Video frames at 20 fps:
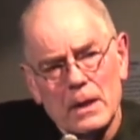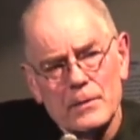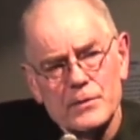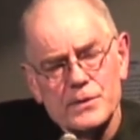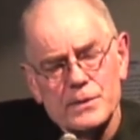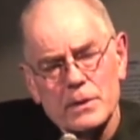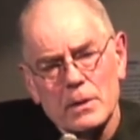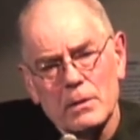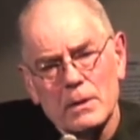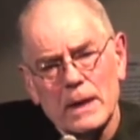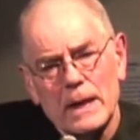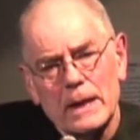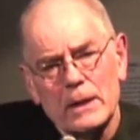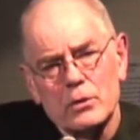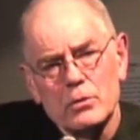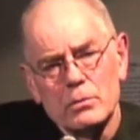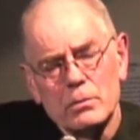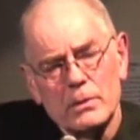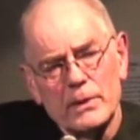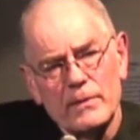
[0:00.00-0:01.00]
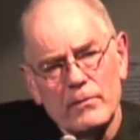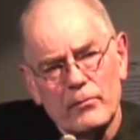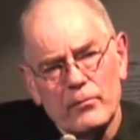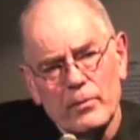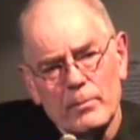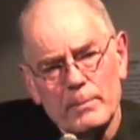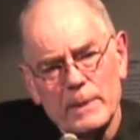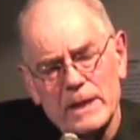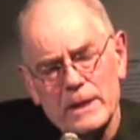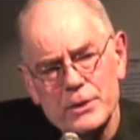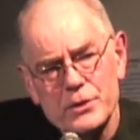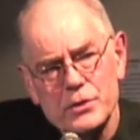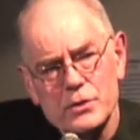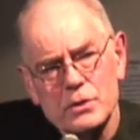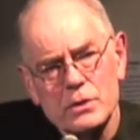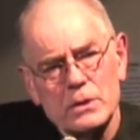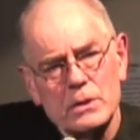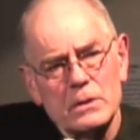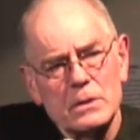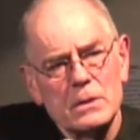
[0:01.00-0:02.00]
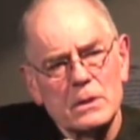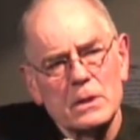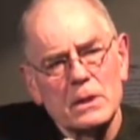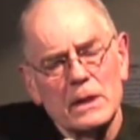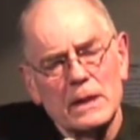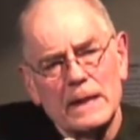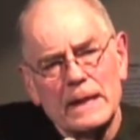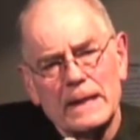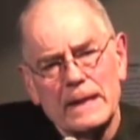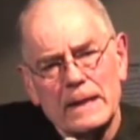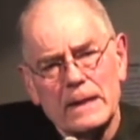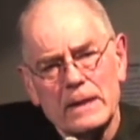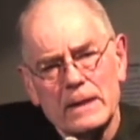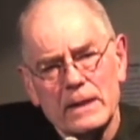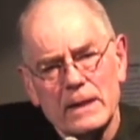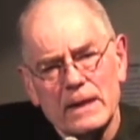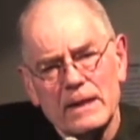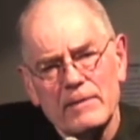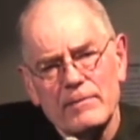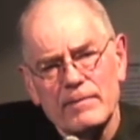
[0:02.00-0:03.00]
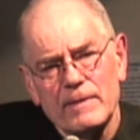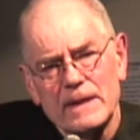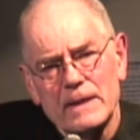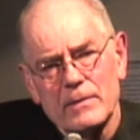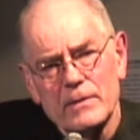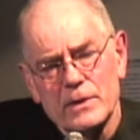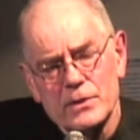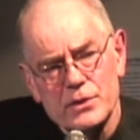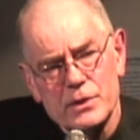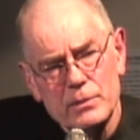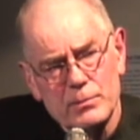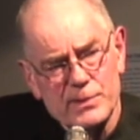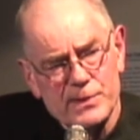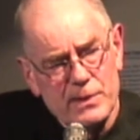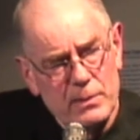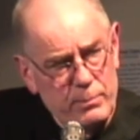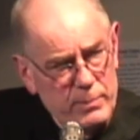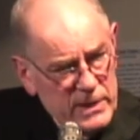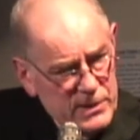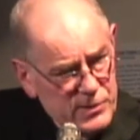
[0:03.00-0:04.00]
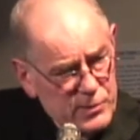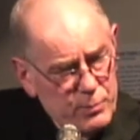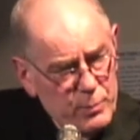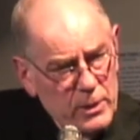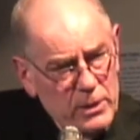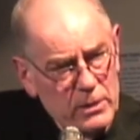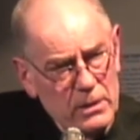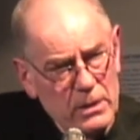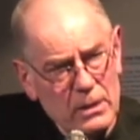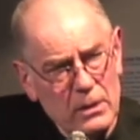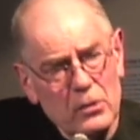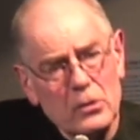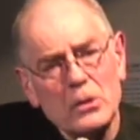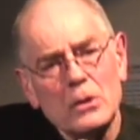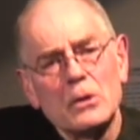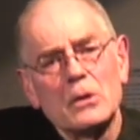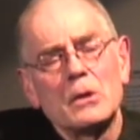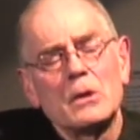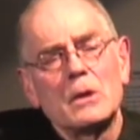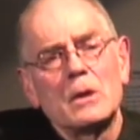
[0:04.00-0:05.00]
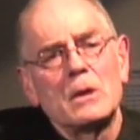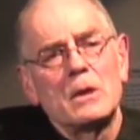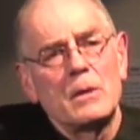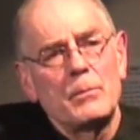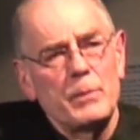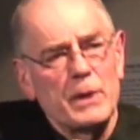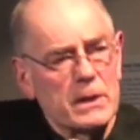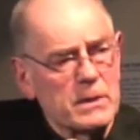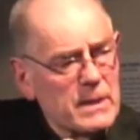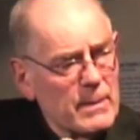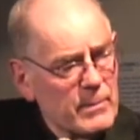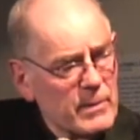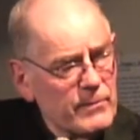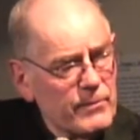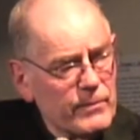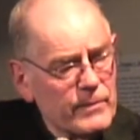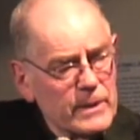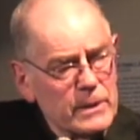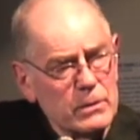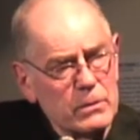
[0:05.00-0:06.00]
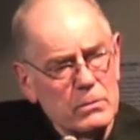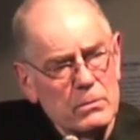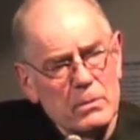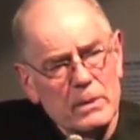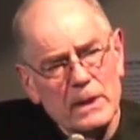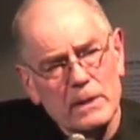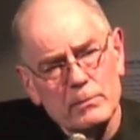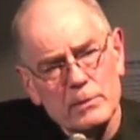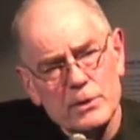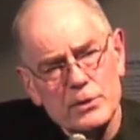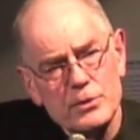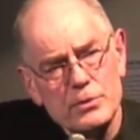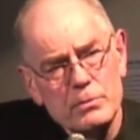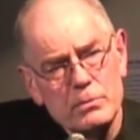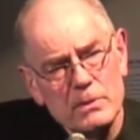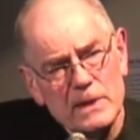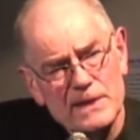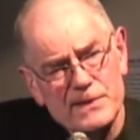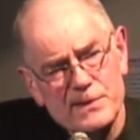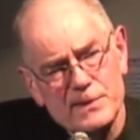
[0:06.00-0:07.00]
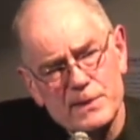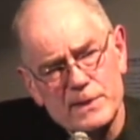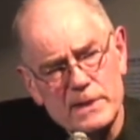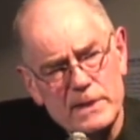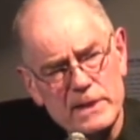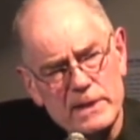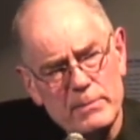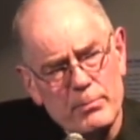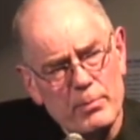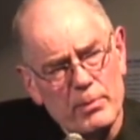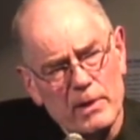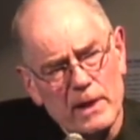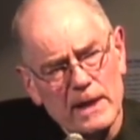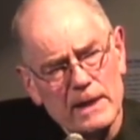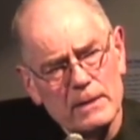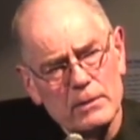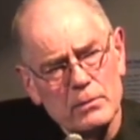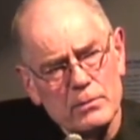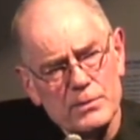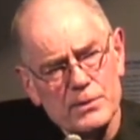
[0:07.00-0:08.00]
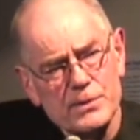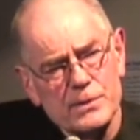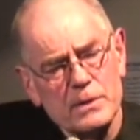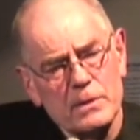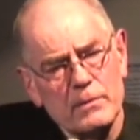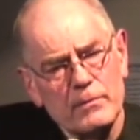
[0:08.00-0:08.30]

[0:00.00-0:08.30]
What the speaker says: So I called information, and I found that she was in Pittsburgh. Picked up the phone. There were 2 ST Browns in